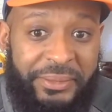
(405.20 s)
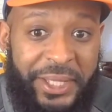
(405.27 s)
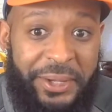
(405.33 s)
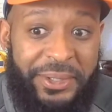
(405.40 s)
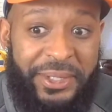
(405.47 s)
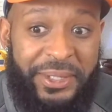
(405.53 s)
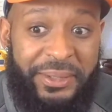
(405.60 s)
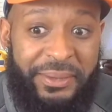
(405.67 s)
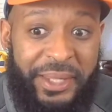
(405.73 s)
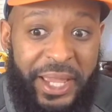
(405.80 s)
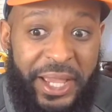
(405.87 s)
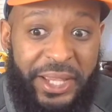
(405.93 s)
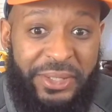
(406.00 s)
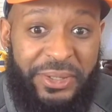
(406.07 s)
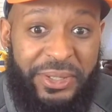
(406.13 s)
That was
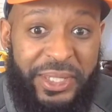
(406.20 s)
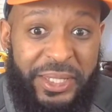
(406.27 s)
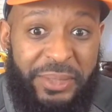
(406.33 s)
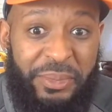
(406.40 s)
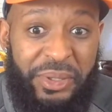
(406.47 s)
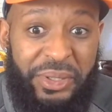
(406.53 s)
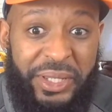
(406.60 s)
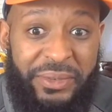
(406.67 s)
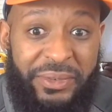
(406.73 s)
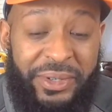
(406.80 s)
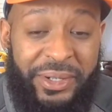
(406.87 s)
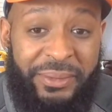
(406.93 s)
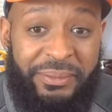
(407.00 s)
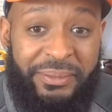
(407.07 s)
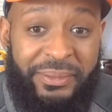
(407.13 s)
The Exorcist
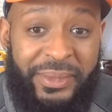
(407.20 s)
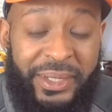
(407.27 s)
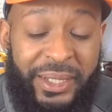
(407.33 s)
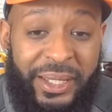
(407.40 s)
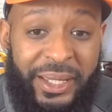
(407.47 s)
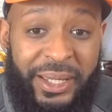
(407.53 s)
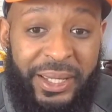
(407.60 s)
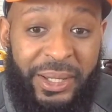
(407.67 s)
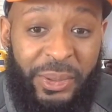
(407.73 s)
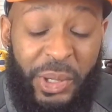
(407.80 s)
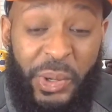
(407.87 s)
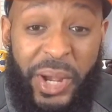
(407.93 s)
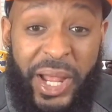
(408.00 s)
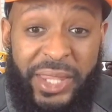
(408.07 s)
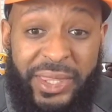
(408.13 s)
Believer.
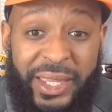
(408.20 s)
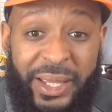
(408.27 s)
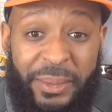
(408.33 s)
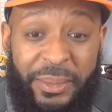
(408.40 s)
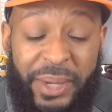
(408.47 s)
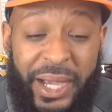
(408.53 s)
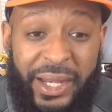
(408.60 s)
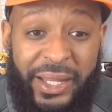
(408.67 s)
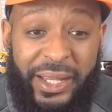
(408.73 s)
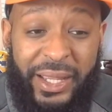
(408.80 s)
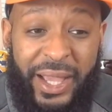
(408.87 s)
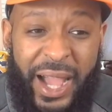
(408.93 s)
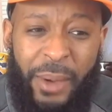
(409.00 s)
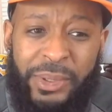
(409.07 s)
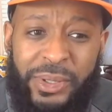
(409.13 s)
What do I think about
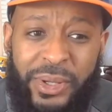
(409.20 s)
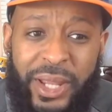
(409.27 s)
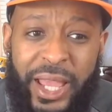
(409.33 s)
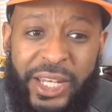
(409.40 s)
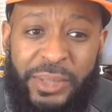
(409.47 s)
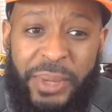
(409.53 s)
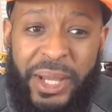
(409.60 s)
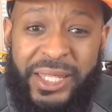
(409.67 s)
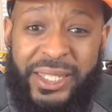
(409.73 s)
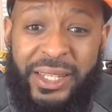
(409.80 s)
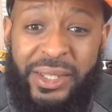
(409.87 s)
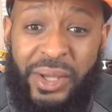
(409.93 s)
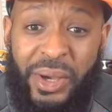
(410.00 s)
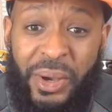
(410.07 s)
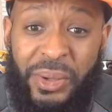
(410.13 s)
it? I was on the edge of my
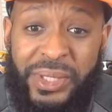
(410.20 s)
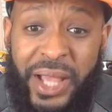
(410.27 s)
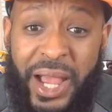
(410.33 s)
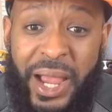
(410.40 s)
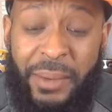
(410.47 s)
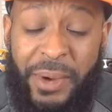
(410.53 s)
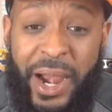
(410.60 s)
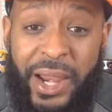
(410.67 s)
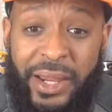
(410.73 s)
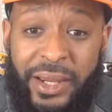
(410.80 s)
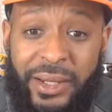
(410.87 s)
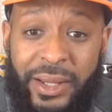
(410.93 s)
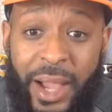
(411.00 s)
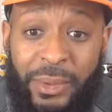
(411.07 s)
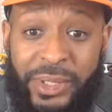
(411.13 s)
seat the whole time,
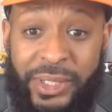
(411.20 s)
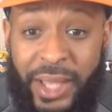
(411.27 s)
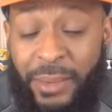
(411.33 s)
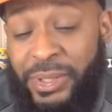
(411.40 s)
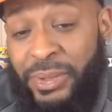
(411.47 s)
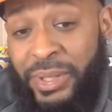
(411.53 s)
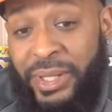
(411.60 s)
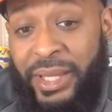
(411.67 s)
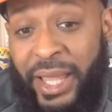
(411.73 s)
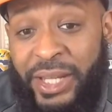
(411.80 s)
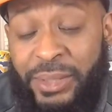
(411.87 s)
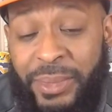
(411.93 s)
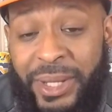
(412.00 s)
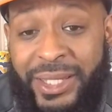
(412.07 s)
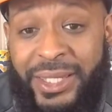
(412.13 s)
right? I was on the
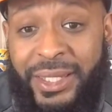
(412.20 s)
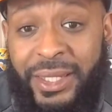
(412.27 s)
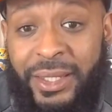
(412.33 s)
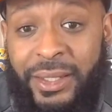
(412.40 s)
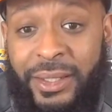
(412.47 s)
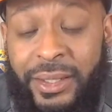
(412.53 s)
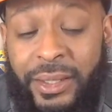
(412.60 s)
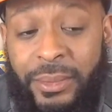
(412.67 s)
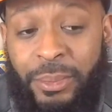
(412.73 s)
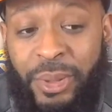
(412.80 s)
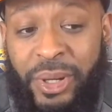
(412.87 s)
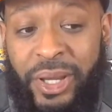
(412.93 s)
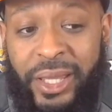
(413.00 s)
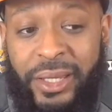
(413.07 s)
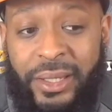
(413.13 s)
edge of my seat,
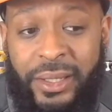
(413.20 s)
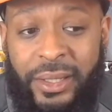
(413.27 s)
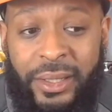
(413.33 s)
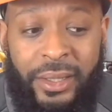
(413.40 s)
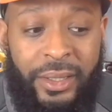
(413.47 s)
but